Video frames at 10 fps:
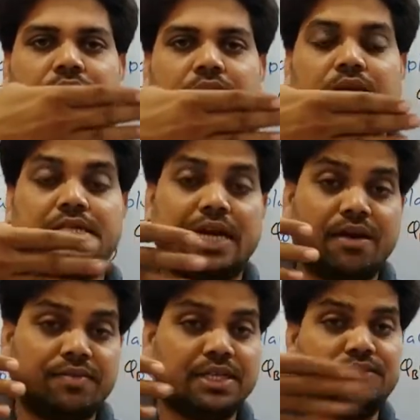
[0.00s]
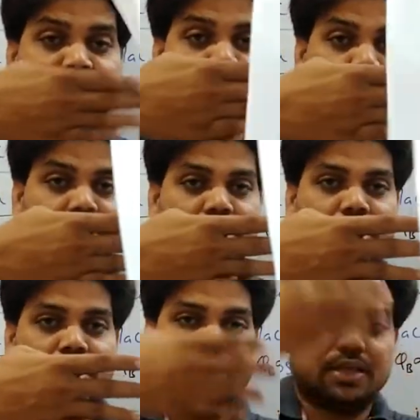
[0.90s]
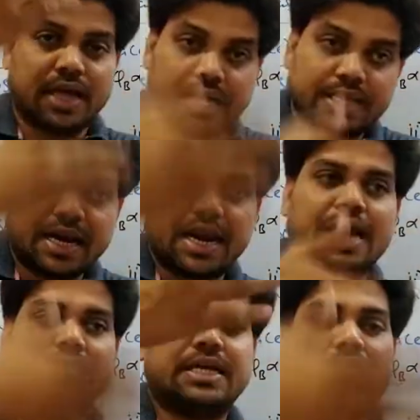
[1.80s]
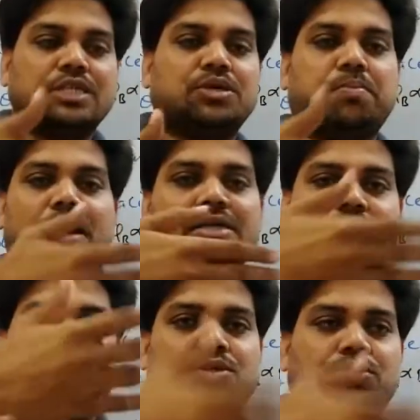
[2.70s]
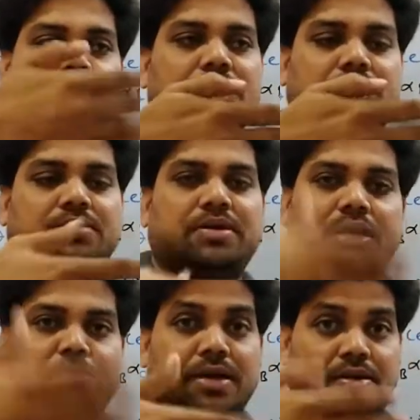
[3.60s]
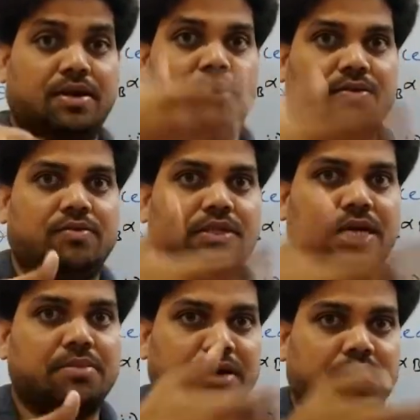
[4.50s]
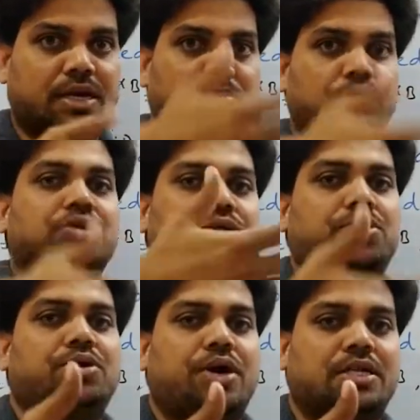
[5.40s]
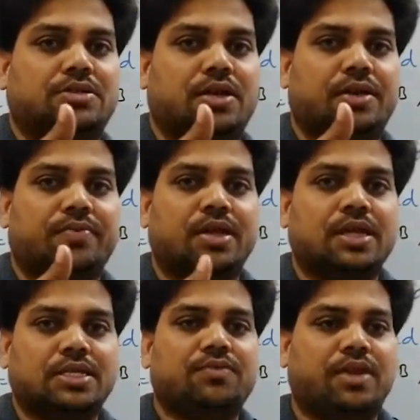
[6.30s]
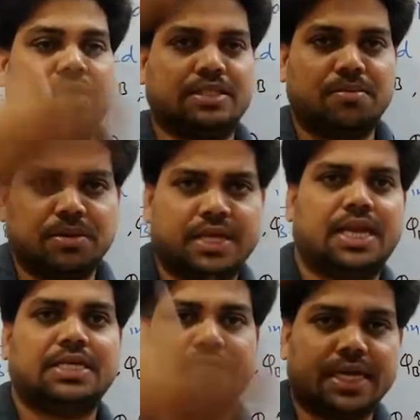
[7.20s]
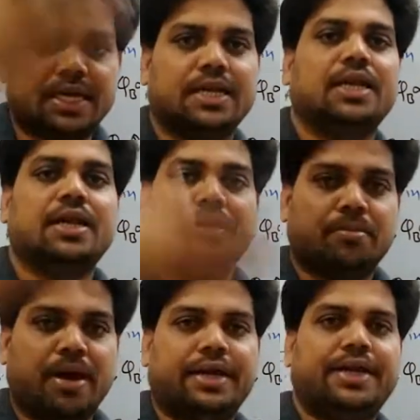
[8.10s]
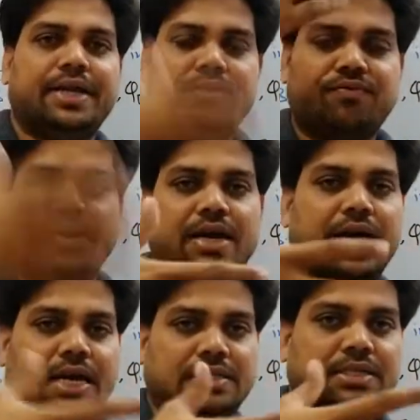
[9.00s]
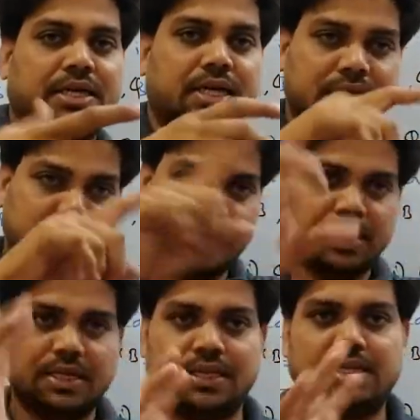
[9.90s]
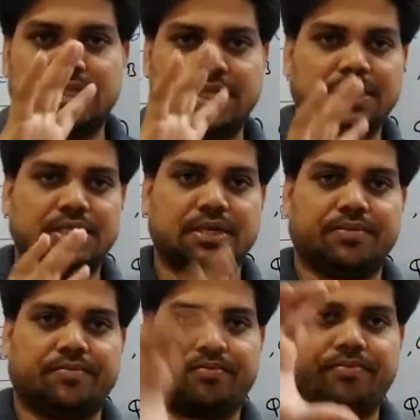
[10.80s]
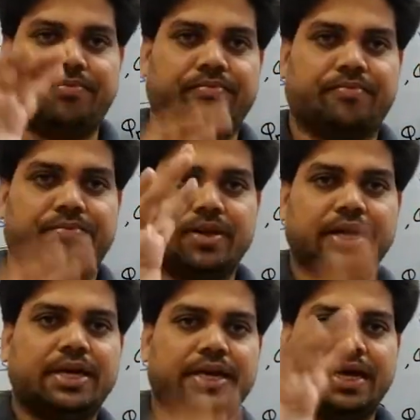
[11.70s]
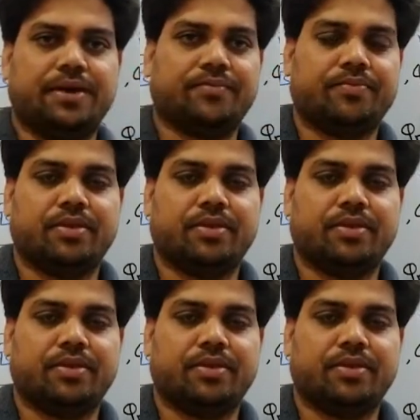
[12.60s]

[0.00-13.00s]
instead of these 4, the other lines are also passing through this, which I am not able to show you actually. See, for example, there are 10 magnetic field lines in this region, in 10,